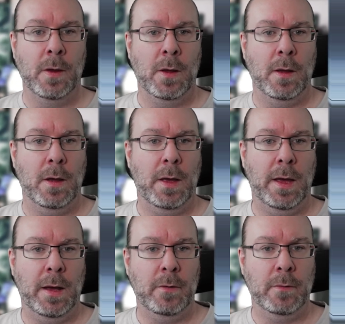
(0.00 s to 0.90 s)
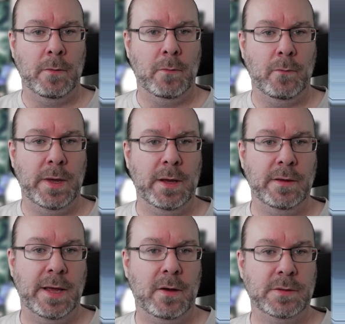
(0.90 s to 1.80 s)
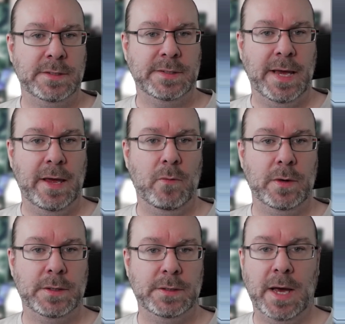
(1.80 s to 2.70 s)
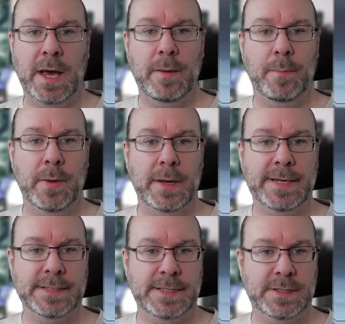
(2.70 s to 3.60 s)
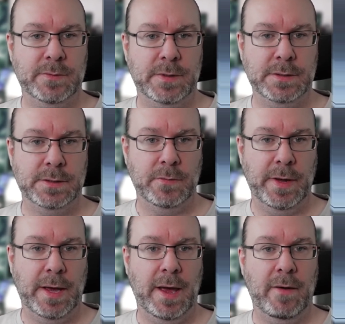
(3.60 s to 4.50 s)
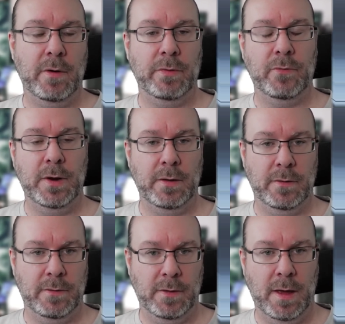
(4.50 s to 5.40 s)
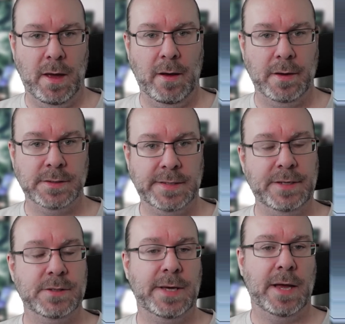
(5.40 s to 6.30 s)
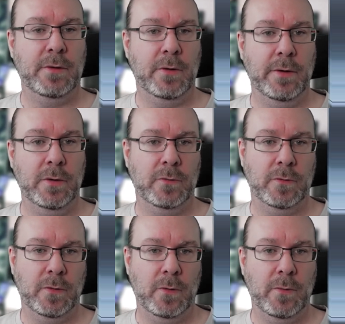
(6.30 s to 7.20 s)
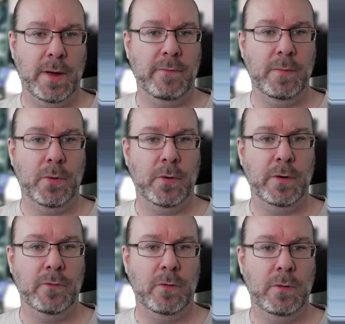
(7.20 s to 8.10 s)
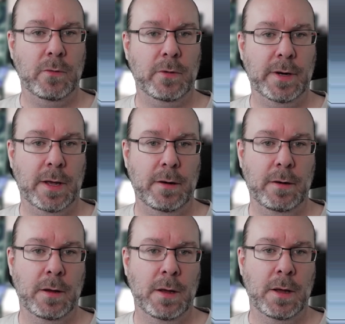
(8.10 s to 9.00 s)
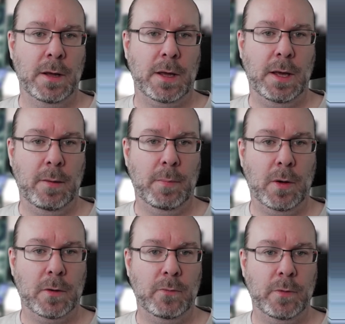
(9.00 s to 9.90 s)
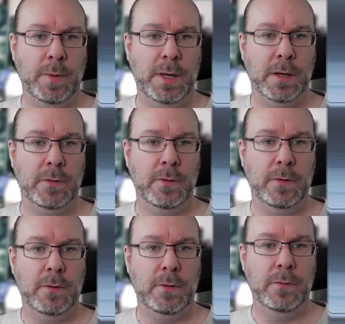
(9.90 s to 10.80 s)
And we can now say what type is this one. So we have our three status categories. So we have in progress, to do, or done. Blocked would be a to do.